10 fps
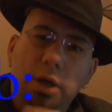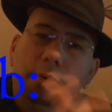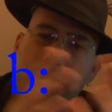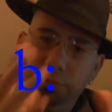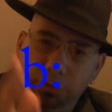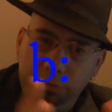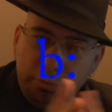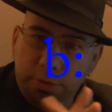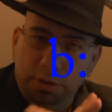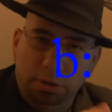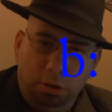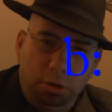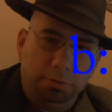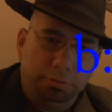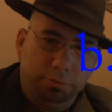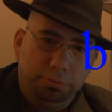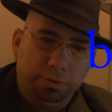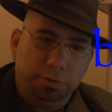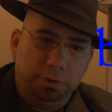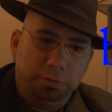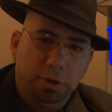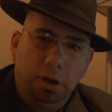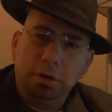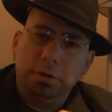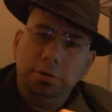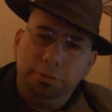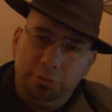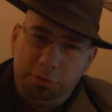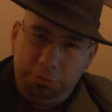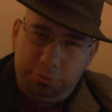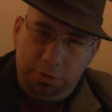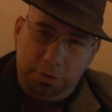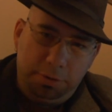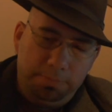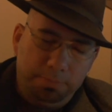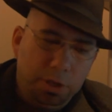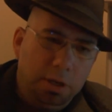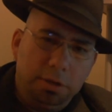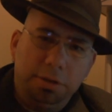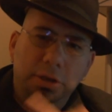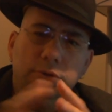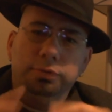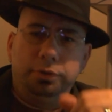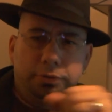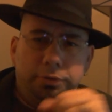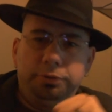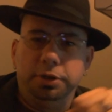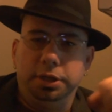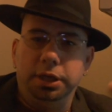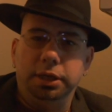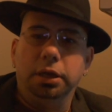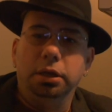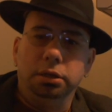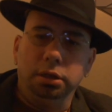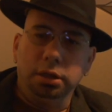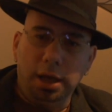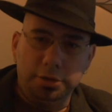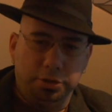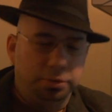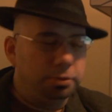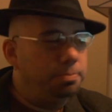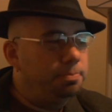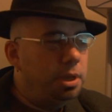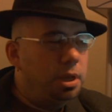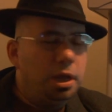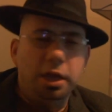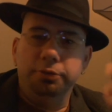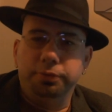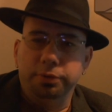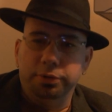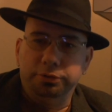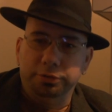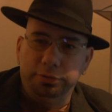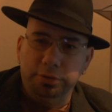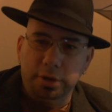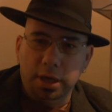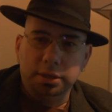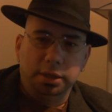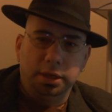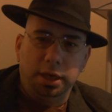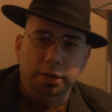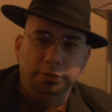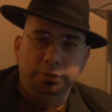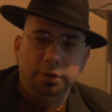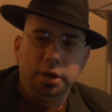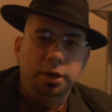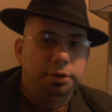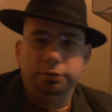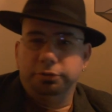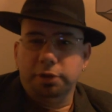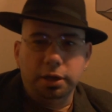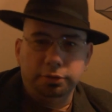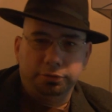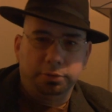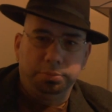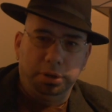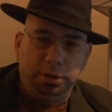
We have to assume that the laws of physics are consistent, that the universe is indeed logical. If this is not the case, then science completely